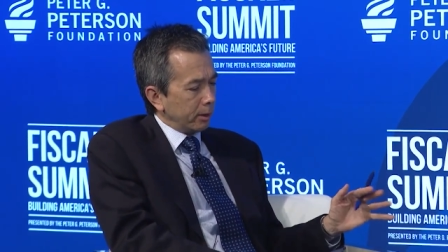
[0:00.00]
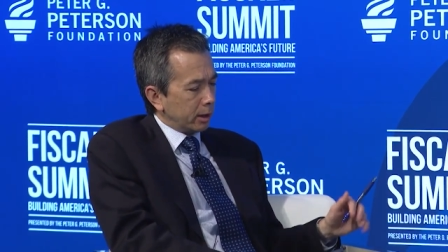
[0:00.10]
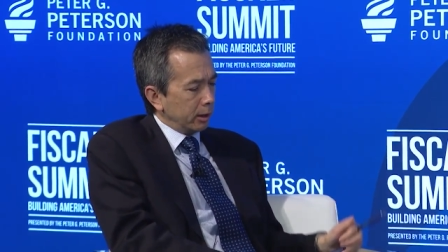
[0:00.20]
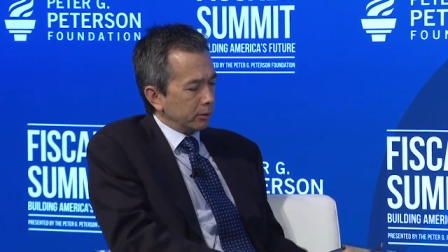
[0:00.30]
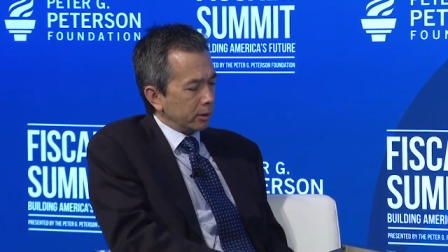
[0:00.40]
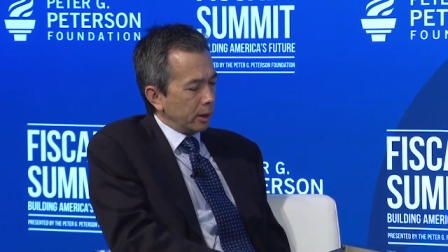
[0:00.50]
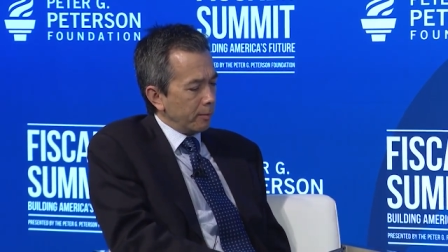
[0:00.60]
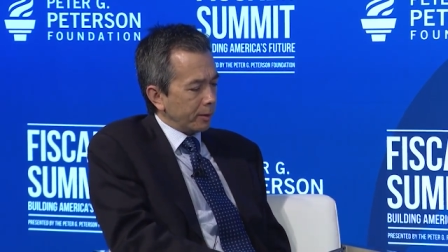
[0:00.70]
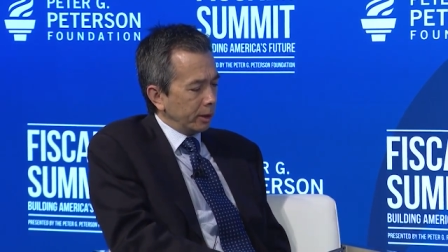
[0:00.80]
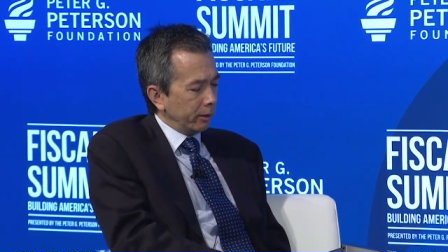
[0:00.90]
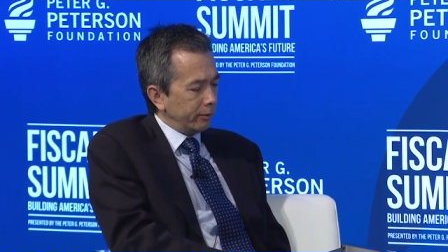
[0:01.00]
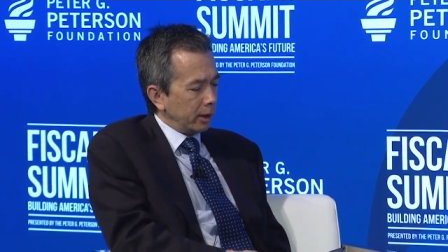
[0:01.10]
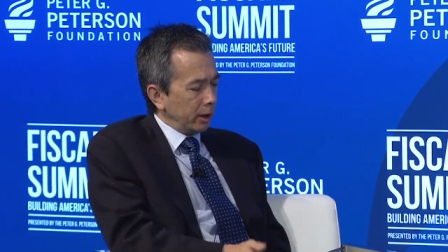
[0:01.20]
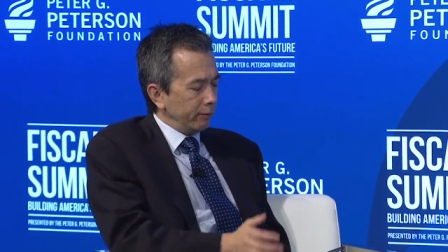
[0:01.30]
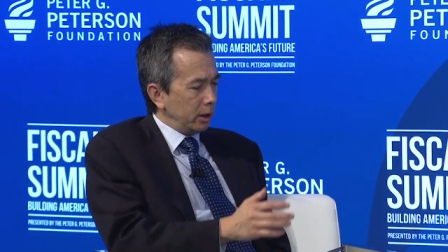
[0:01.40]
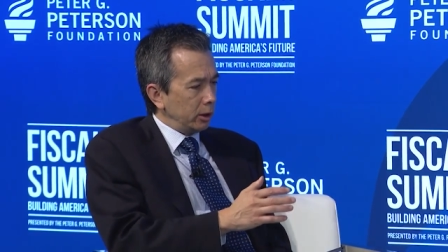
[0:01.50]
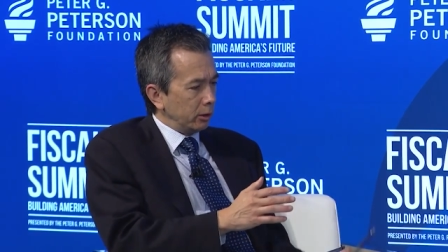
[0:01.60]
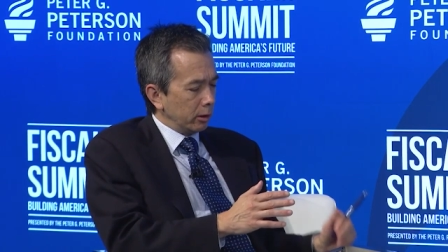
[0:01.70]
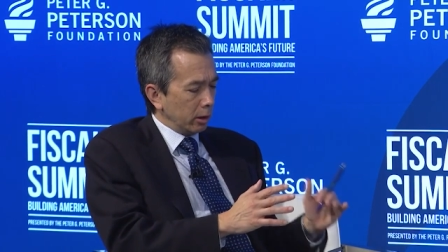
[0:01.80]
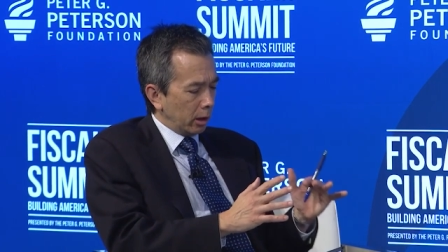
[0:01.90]
because um, Olivier, even in
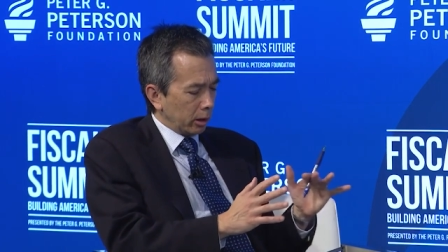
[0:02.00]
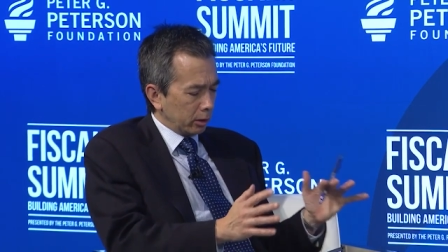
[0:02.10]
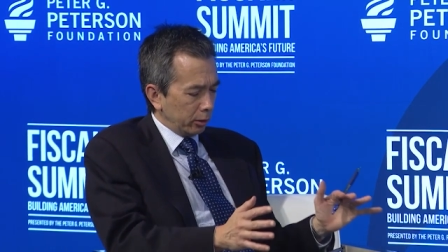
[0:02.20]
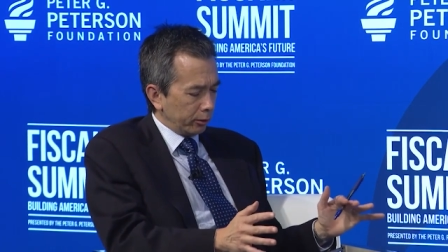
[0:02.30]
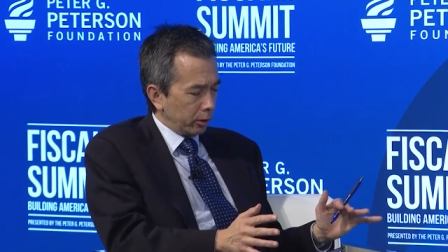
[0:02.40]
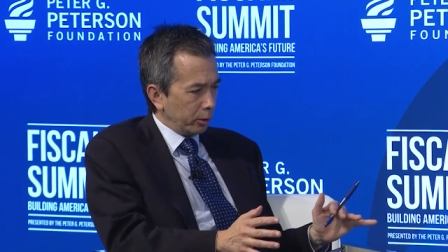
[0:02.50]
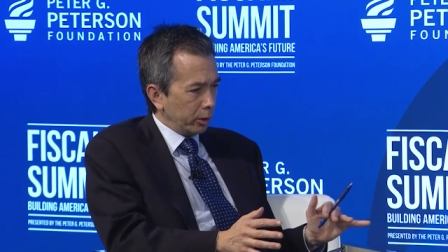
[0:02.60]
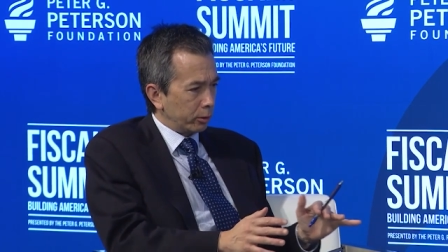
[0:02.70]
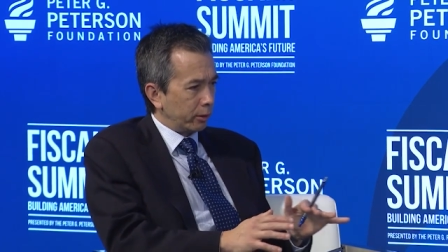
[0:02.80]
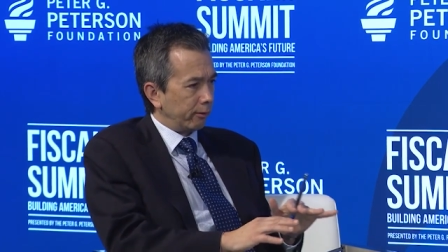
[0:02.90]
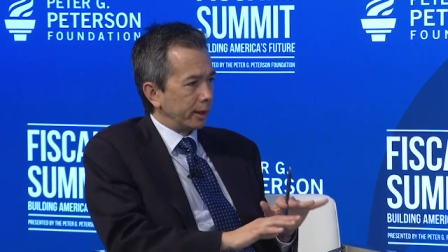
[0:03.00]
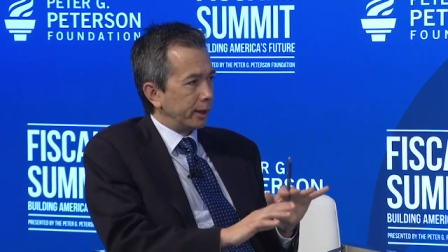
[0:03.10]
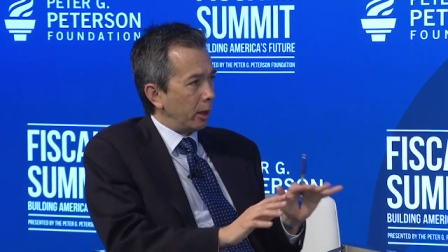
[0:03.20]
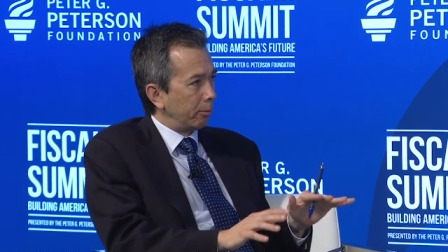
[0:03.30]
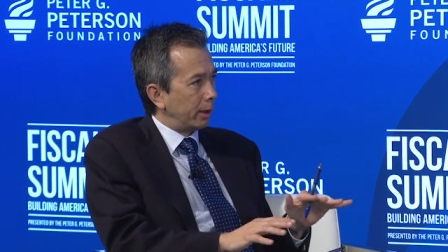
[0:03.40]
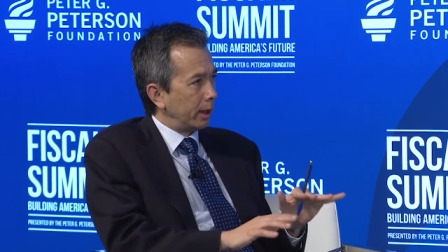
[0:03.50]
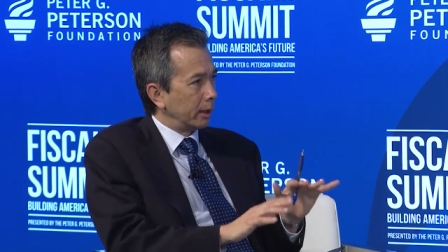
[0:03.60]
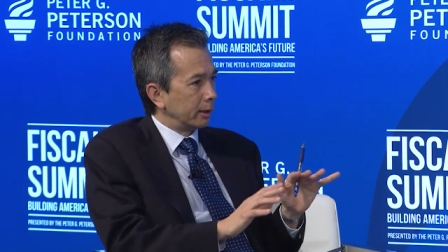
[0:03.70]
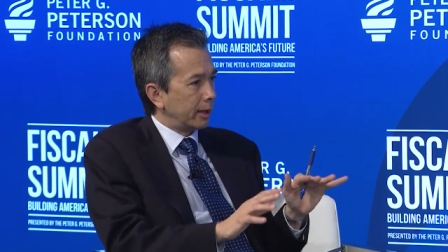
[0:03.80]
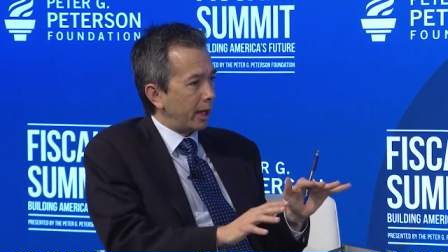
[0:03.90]
your articles, though you're sort of like
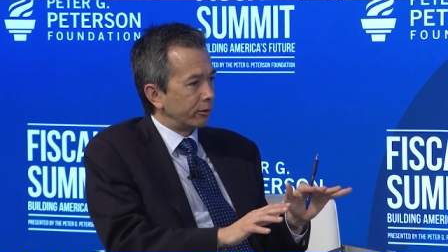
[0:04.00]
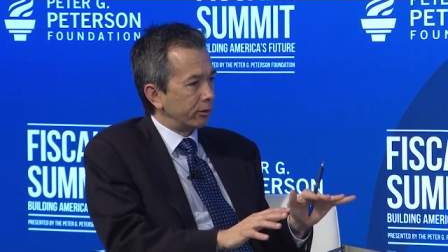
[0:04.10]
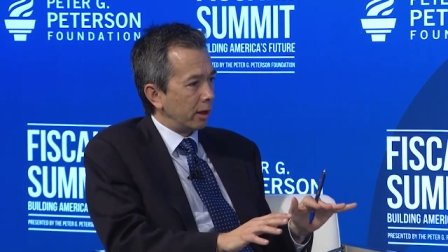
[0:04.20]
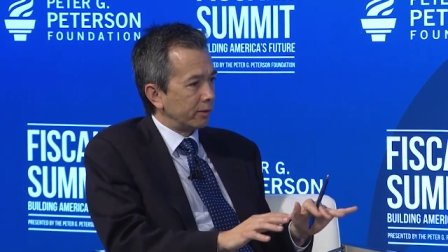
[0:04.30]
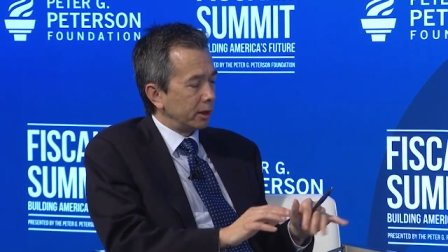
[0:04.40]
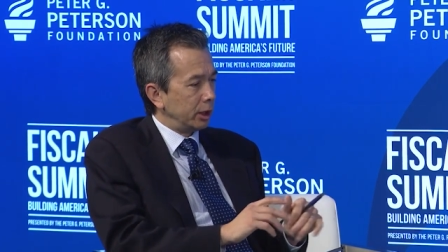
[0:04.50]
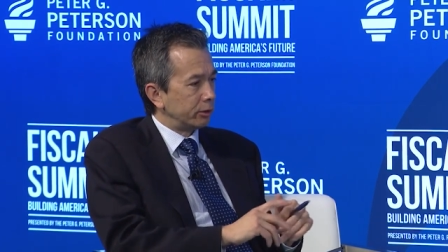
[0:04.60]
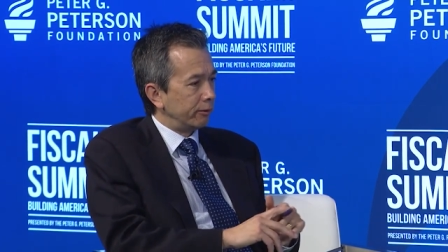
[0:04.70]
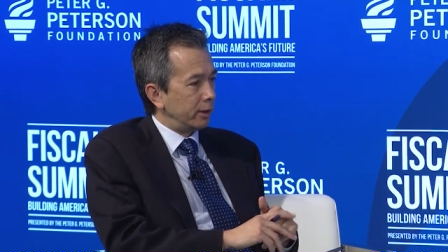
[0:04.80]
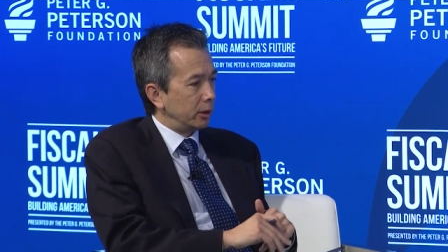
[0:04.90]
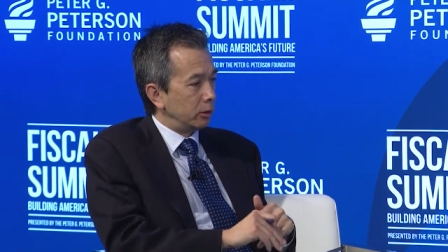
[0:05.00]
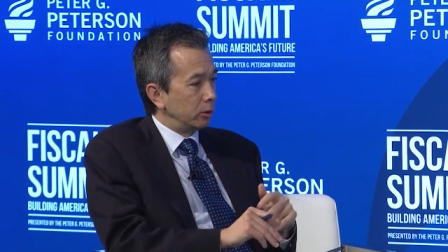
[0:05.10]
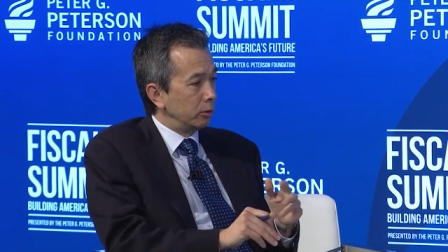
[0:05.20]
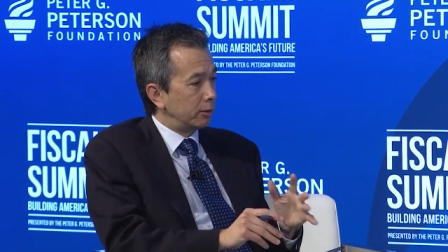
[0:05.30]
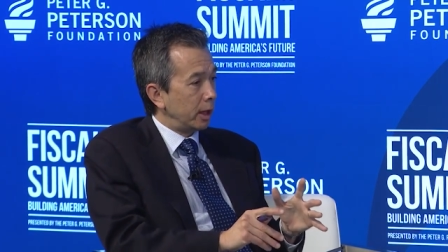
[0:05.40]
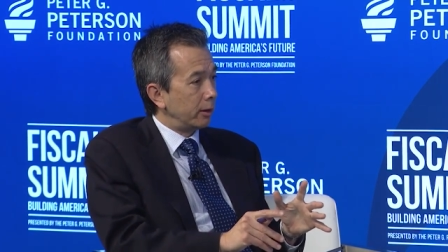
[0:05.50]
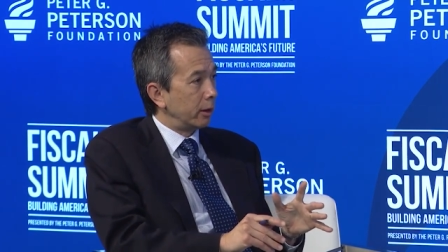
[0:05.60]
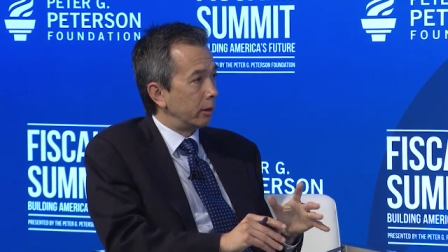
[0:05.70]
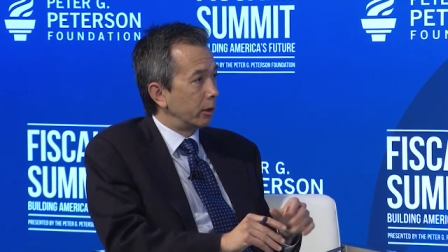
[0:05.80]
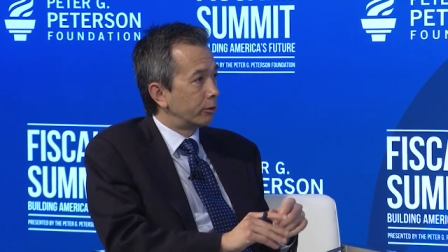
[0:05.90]
downplaying the catastrophic nature of debt, you do say
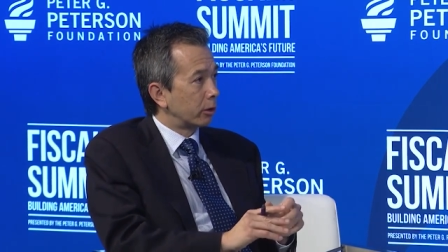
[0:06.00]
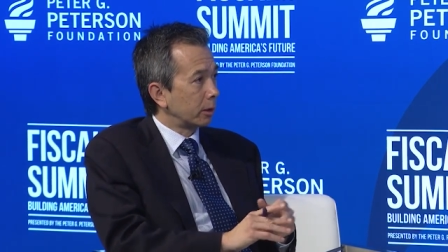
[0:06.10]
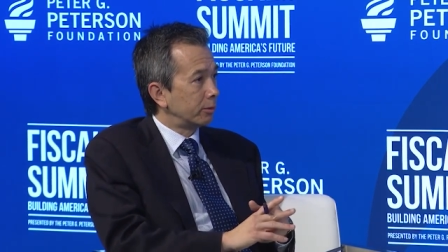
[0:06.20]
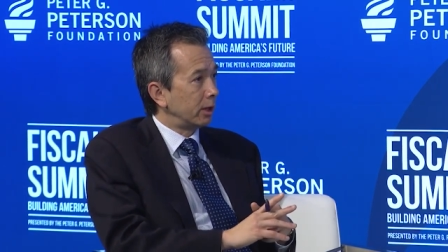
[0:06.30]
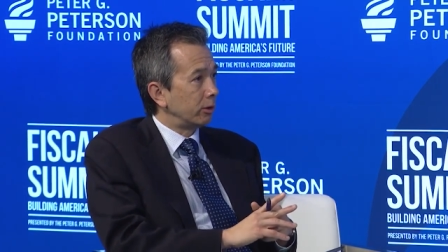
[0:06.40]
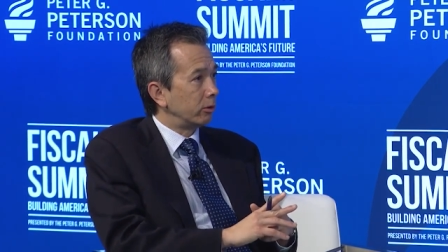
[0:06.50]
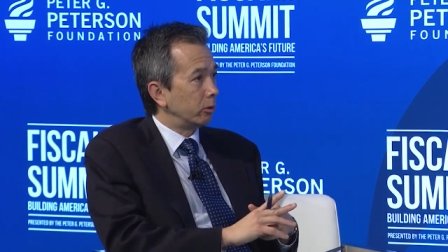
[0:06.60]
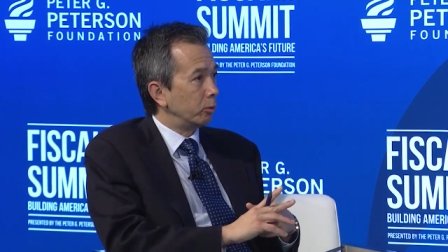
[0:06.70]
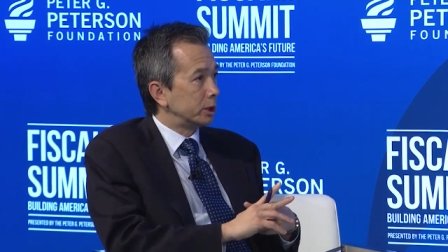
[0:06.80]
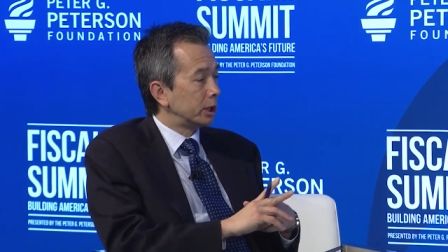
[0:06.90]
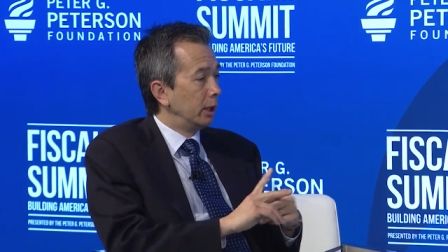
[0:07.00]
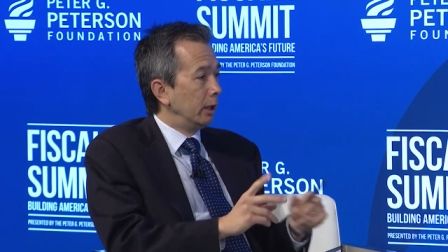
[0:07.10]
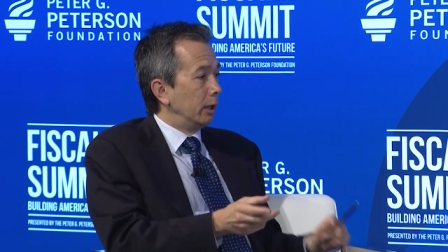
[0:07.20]
there are circumstances in which